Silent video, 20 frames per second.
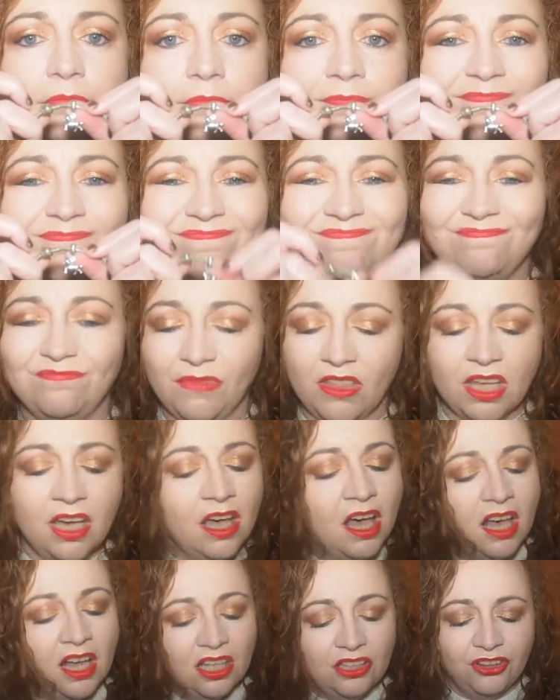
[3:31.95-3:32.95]

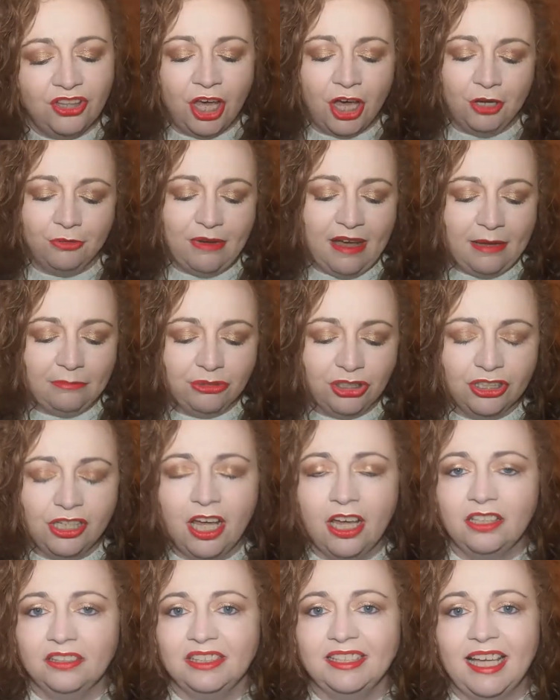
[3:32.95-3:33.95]
No, I'm
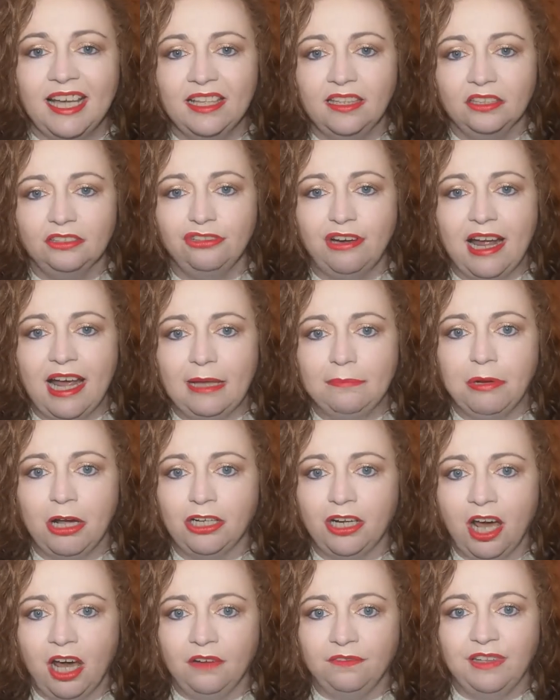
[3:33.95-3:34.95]
gonna take the
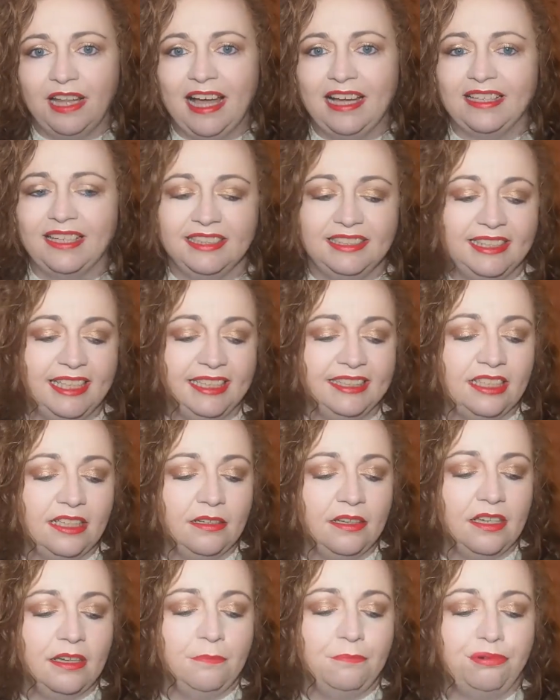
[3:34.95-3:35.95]
tripod off like I did
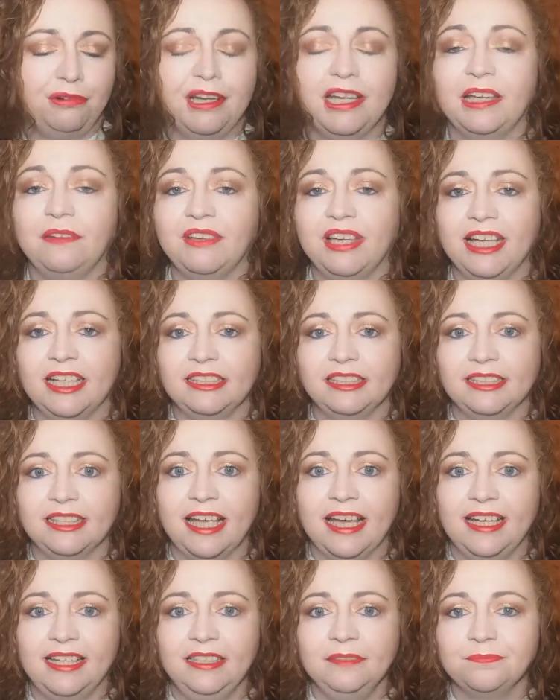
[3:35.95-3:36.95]

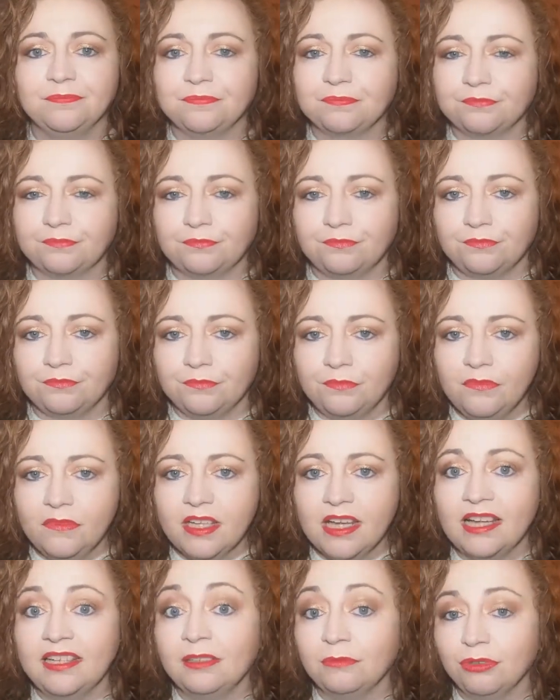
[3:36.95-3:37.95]
previously,
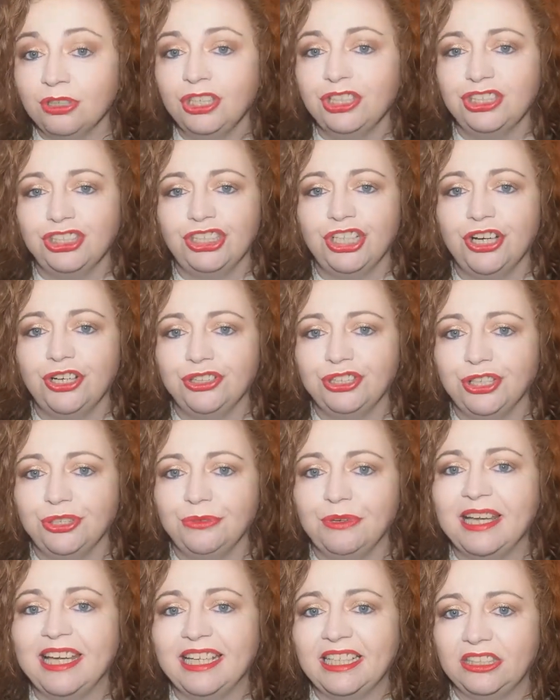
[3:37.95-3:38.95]
and I'm gonna show
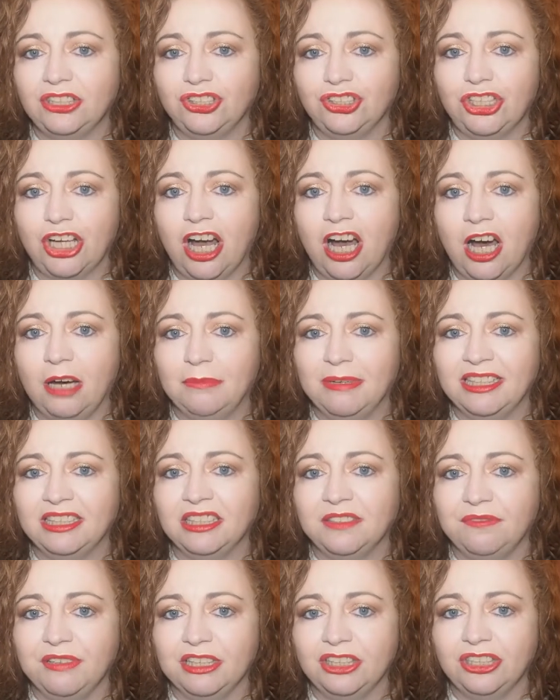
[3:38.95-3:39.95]
you each charm
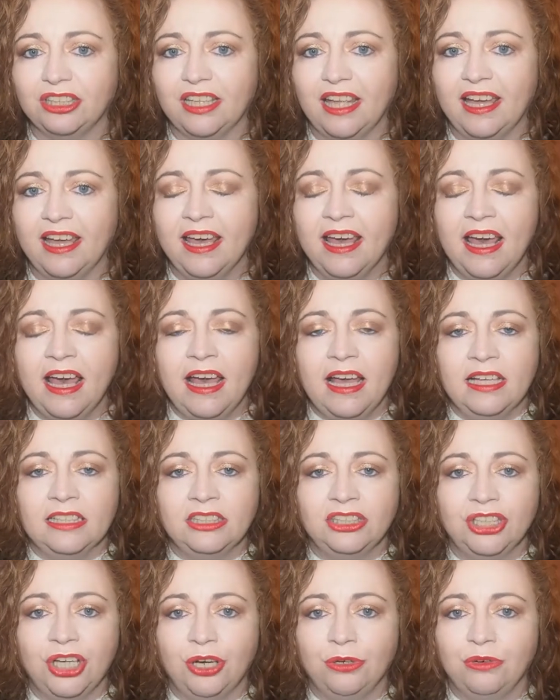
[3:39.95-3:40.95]
individually.
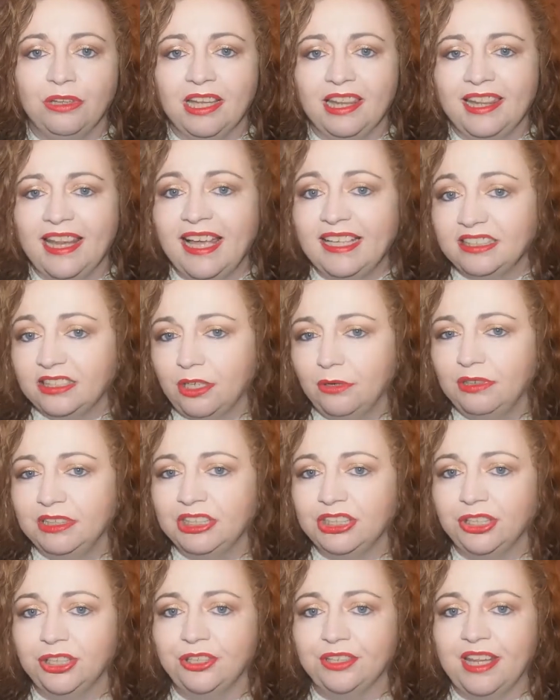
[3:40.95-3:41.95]
So let's go
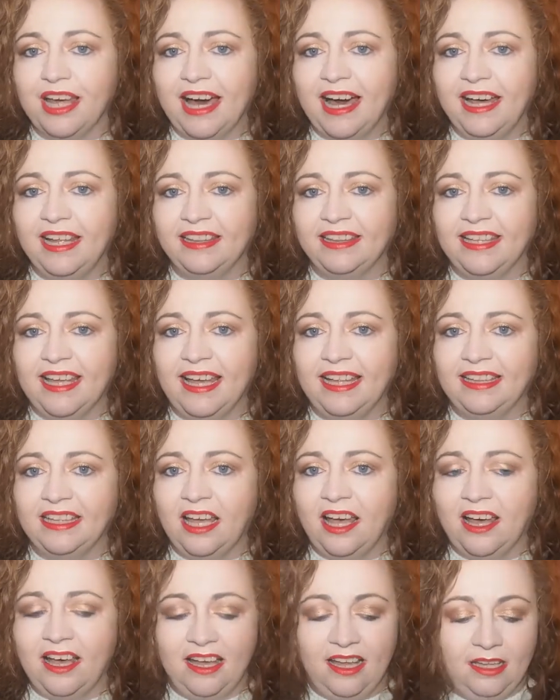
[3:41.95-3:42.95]
and do that, and
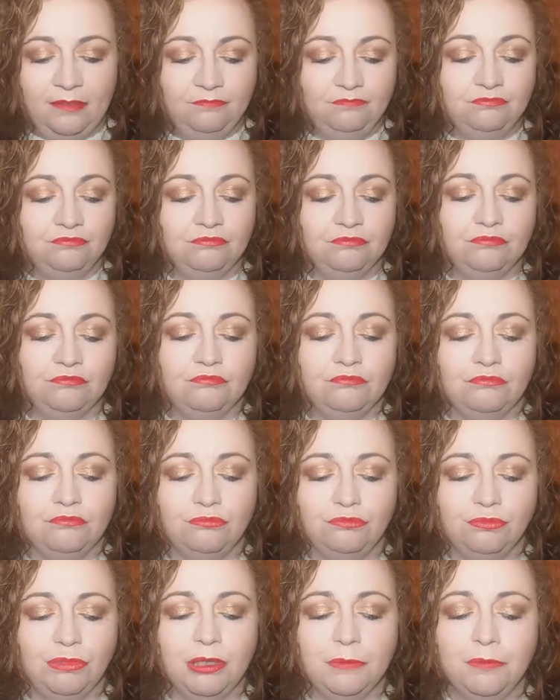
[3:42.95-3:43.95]
then
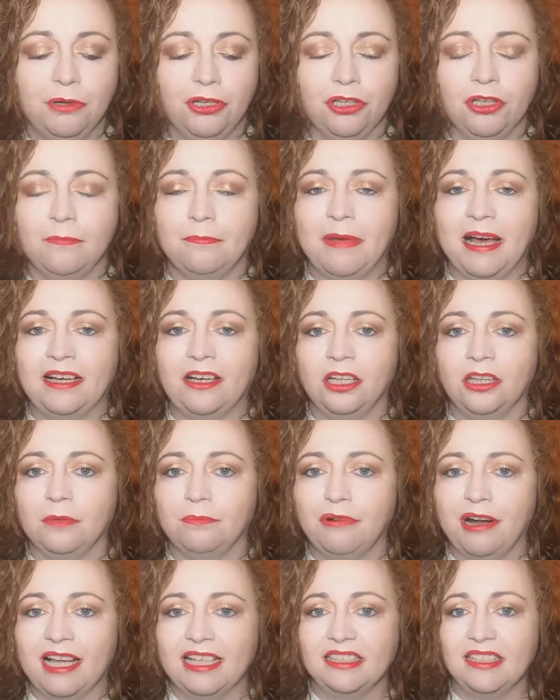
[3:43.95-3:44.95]
we'll put them back on the
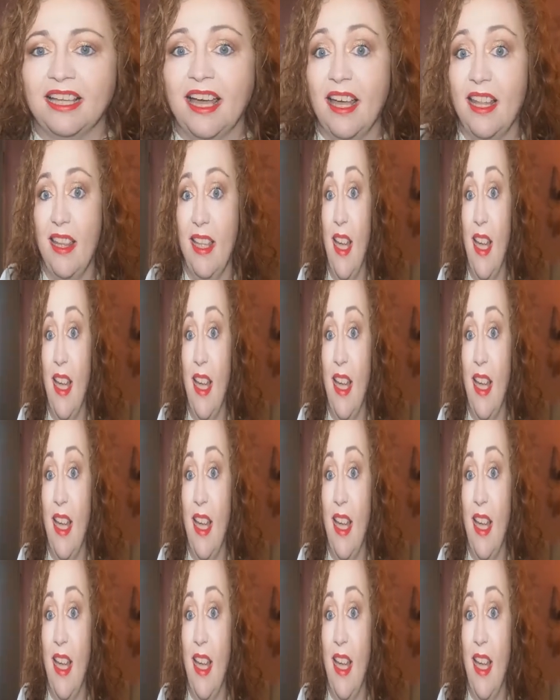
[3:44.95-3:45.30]
bracelet at the